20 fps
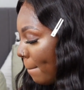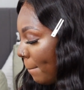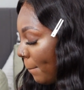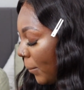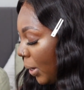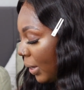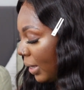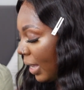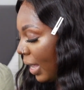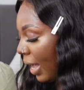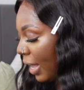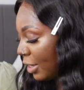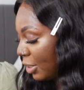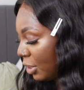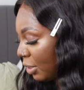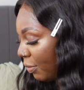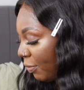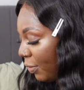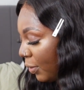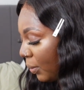But yeah, I
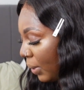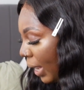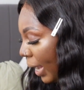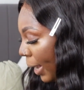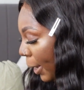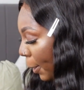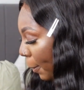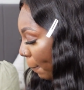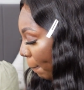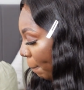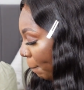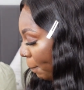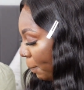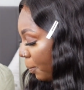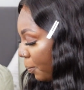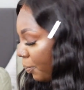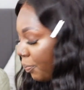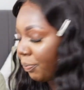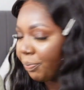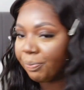just feel like,
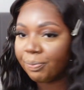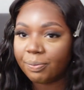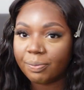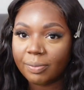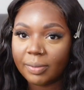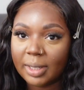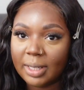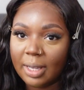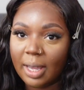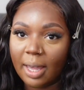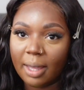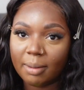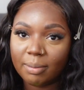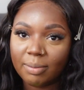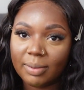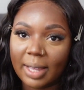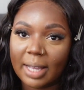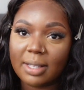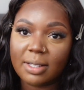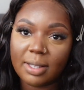yeah,
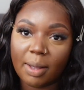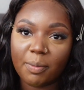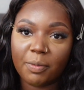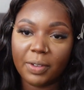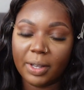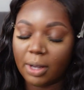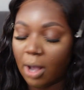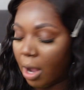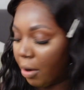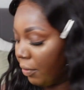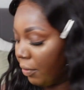that's something